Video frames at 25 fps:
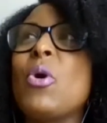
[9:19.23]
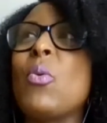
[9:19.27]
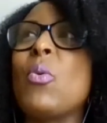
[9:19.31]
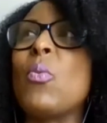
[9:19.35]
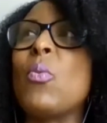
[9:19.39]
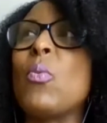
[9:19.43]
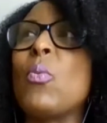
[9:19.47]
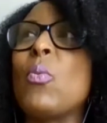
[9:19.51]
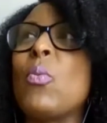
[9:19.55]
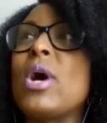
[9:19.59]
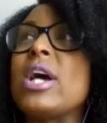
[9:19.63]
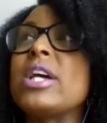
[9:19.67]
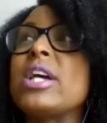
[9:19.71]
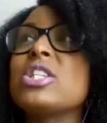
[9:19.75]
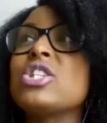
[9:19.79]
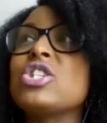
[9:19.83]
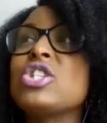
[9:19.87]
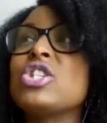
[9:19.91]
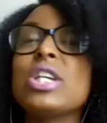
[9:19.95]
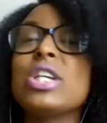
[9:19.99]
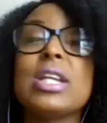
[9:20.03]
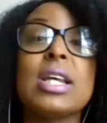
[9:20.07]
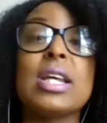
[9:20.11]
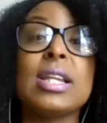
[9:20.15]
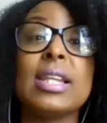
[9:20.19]
what
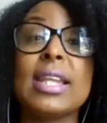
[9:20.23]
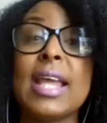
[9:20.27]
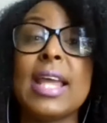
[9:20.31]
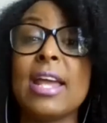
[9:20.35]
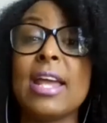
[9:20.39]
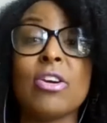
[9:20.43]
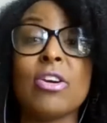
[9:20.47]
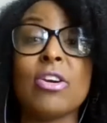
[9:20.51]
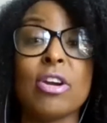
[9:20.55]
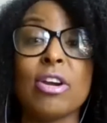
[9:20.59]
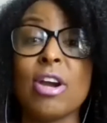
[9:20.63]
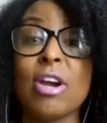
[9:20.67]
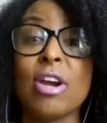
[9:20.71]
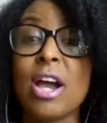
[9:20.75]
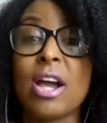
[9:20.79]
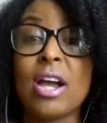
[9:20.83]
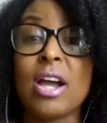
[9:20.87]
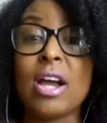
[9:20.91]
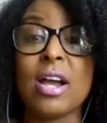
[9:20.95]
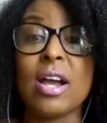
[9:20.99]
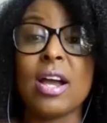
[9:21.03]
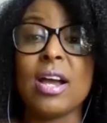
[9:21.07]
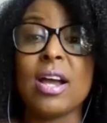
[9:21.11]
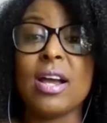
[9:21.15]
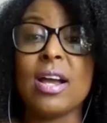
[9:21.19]
should a letter,
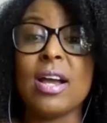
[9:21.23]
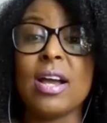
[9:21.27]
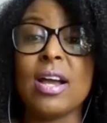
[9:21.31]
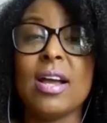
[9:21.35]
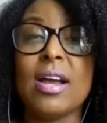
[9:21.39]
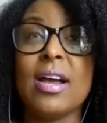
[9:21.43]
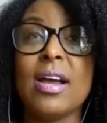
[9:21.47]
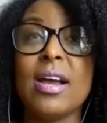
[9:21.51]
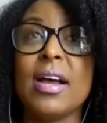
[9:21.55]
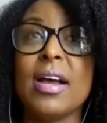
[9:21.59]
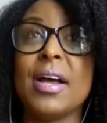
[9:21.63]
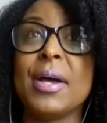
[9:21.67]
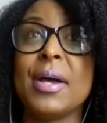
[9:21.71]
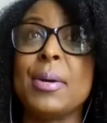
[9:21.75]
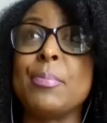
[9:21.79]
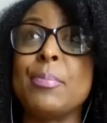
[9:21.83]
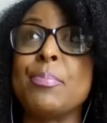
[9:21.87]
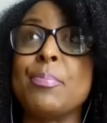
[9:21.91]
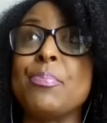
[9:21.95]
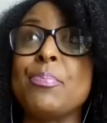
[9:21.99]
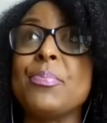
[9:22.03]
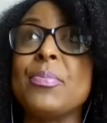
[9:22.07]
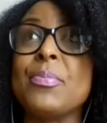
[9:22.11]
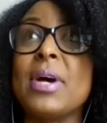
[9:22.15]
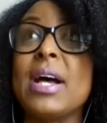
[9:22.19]
a
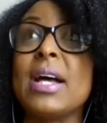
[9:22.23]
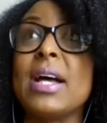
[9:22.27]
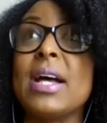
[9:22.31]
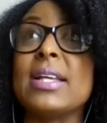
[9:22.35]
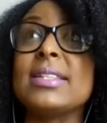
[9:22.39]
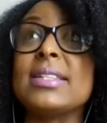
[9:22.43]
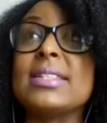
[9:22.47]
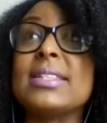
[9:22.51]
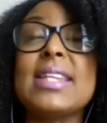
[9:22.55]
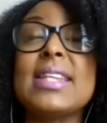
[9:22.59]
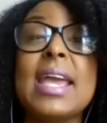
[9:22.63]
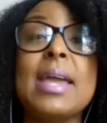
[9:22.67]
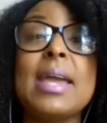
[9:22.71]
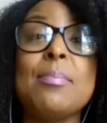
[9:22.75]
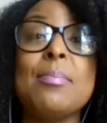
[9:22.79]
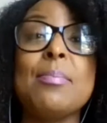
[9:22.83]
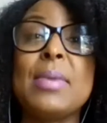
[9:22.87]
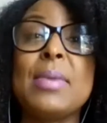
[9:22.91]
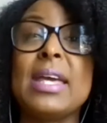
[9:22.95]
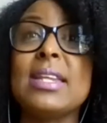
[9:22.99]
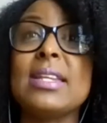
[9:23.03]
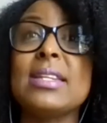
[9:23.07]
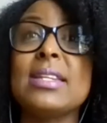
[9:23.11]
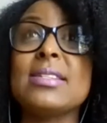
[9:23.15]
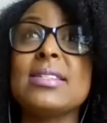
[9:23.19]

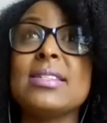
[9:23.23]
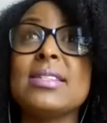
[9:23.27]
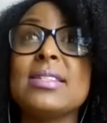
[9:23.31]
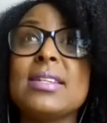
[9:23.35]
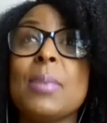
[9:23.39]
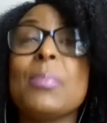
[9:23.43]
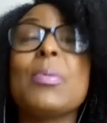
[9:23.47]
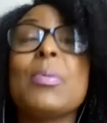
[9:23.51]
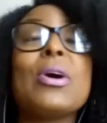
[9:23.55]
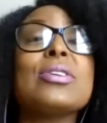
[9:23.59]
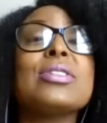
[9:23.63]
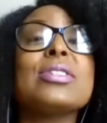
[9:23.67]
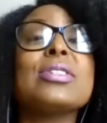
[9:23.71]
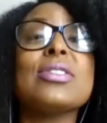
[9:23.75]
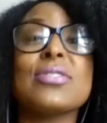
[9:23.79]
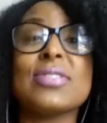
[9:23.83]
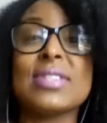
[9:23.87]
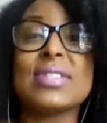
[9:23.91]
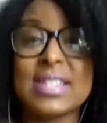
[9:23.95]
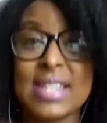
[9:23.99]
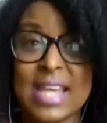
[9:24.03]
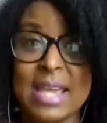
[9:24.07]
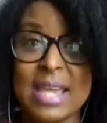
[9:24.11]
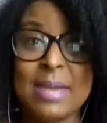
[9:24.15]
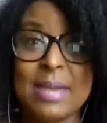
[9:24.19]
statement, a personal
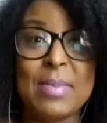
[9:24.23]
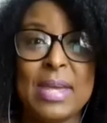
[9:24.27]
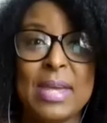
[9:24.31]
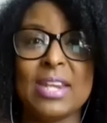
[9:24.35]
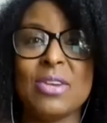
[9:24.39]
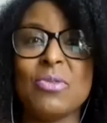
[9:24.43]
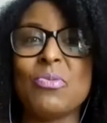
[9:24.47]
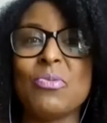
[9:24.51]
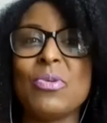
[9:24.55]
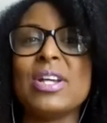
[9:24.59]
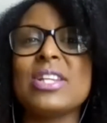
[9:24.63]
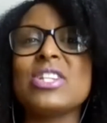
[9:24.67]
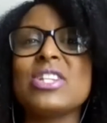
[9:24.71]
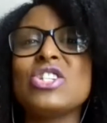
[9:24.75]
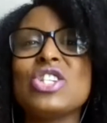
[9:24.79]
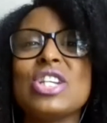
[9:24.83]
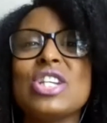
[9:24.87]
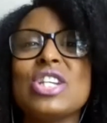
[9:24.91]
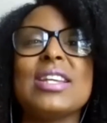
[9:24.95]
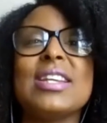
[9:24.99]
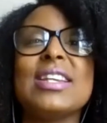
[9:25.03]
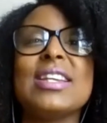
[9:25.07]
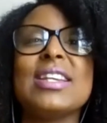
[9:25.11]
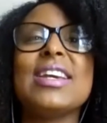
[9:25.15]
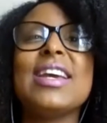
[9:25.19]
statement, what
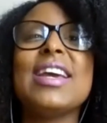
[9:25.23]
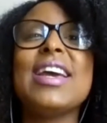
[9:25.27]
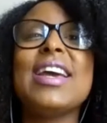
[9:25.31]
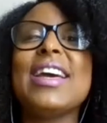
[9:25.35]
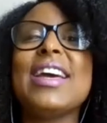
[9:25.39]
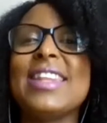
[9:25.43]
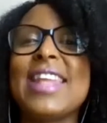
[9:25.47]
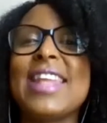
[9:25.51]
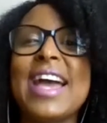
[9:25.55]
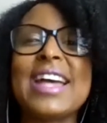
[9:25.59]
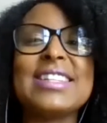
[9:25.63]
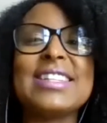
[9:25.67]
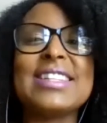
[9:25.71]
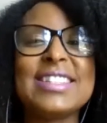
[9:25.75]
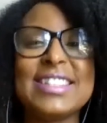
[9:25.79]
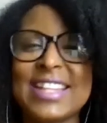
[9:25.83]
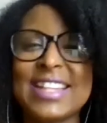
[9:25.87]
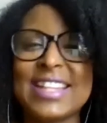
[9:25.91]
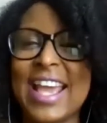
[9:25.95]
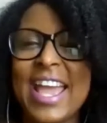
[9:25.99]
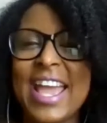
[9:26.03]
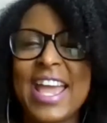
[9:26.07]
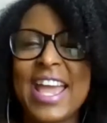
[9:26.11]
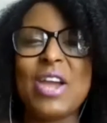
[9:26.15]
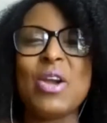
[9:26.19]
should that
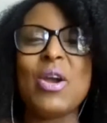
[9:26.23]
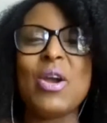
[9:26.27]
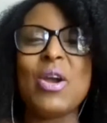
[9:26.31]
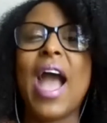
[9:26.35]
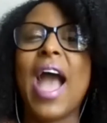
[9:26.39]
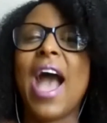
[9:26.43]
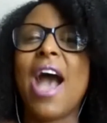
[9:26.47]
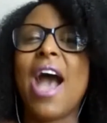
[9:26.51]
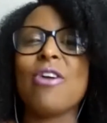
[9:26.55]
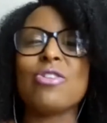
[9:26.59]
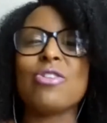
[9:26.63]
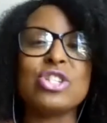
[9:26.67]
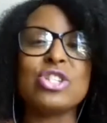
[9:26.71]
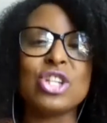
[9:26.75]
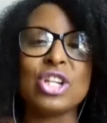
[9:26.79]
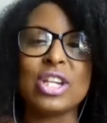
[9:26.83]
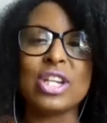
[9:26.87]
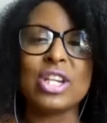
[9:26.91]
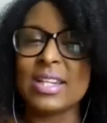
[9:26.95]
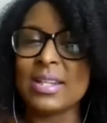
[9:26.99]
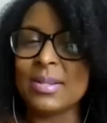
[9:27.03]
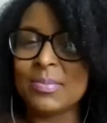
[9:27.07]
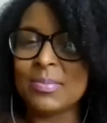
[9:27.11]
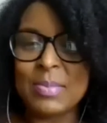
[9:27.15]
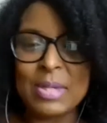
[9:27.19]
say? How should
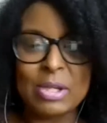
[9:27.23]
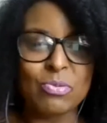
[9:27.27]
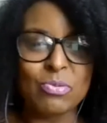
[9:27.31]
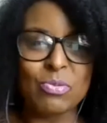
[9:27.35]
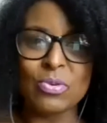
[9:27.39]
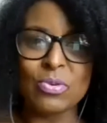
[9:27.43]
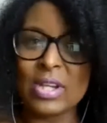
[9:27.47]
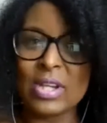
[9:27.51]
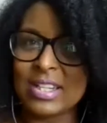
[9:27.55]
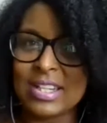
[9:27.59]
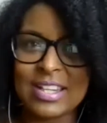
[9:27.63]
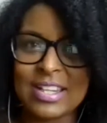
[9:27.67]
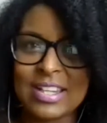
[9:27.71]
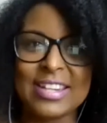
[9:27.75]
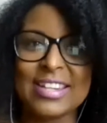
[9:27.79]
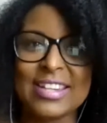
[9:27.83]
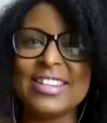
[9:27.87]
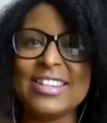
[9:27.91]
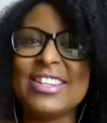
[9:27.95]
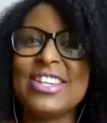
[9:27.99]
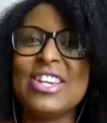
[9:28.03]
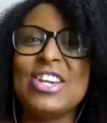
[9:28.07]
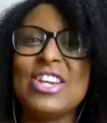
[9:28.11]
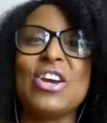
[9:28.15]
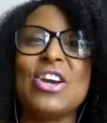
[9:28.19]
it be written?
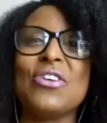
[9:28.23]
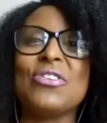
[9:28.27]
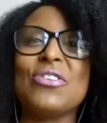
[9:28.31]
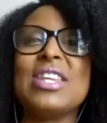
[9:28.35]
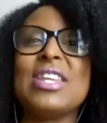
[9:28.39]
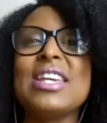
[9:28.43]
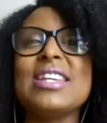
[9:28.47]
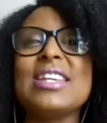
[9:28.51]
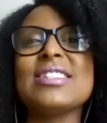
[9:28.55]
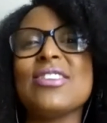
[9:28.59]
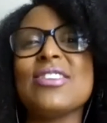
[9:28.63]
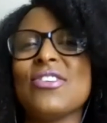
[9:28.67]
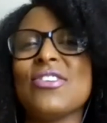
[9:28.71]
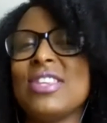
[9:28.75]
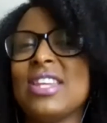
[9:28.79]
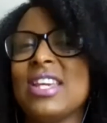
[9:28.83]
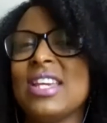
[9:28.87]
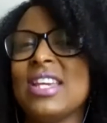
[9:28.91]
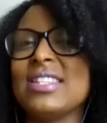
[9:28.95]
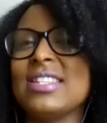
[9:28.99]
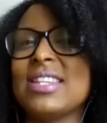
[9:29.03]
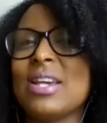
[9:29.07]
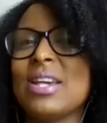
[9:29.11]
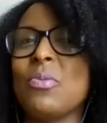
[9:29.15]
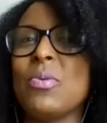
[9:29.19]
These are
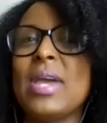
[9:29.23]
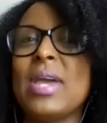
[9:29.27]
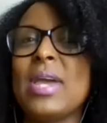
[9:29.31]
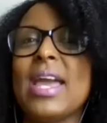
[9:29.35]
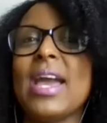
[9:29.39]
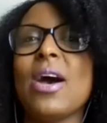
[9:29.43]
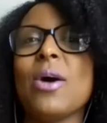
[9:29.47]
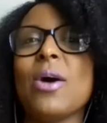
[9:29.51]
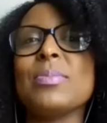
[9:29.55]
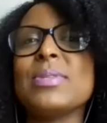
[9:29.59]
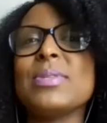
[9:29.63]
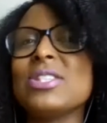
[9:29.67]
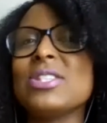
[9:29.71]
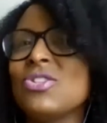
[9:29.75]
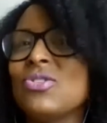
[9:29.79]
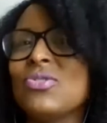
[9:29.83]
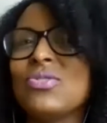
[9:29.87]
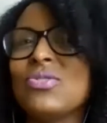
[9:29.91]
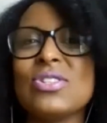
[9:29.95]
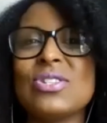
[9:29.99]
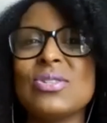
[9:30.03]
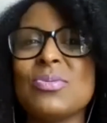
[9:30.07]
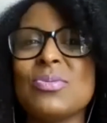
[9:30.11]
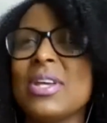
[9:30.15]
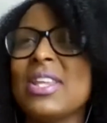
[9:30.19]
things that we help
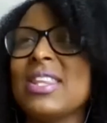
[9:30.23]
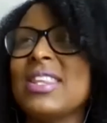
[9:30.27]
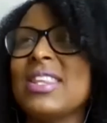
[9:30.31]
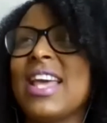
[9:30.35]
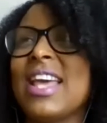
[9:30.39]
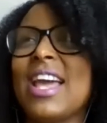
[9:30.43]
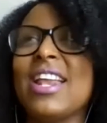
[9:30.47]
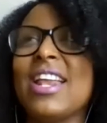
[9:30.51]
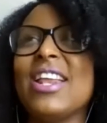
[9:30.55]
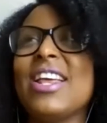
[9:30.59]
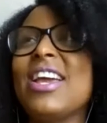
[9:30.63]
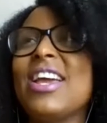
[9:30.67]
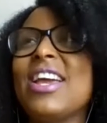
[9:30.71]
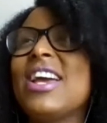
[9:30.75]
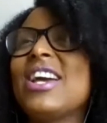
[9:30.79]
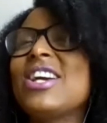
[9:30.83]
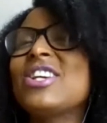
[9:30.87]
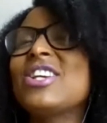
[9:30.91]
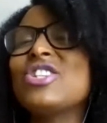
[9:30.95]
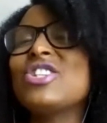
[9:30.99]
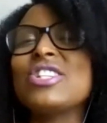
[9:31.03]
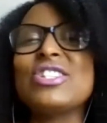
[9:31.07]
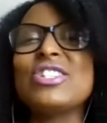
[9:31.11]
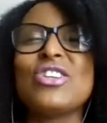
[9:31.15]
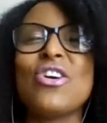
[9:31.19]
students with that
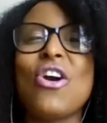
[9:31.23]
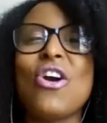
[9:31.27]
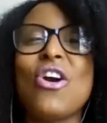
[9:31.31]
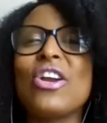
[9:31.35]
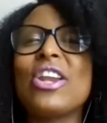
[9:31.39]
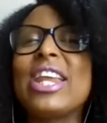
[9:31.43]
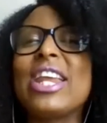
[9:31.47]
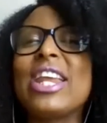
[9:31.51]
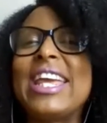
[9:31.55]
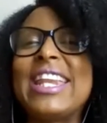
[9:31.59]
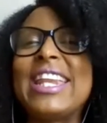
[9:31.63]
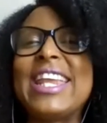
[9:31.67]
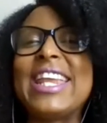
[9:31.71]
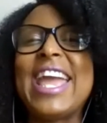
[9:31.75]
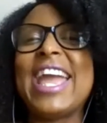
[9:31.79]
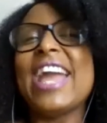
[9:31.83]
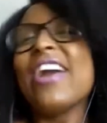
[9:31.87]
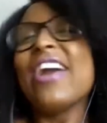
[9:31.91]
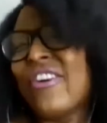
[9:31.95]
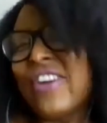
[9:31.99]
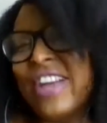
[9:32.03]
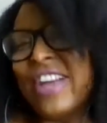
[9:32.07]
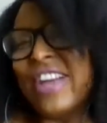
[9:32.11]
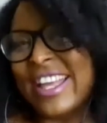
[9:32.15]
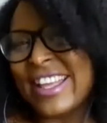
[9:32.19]
just aren't
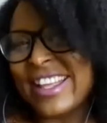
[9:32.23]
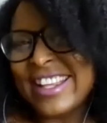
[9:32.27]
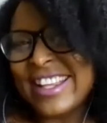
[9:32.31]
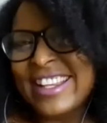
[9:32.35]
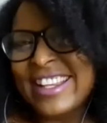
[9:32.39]
inherent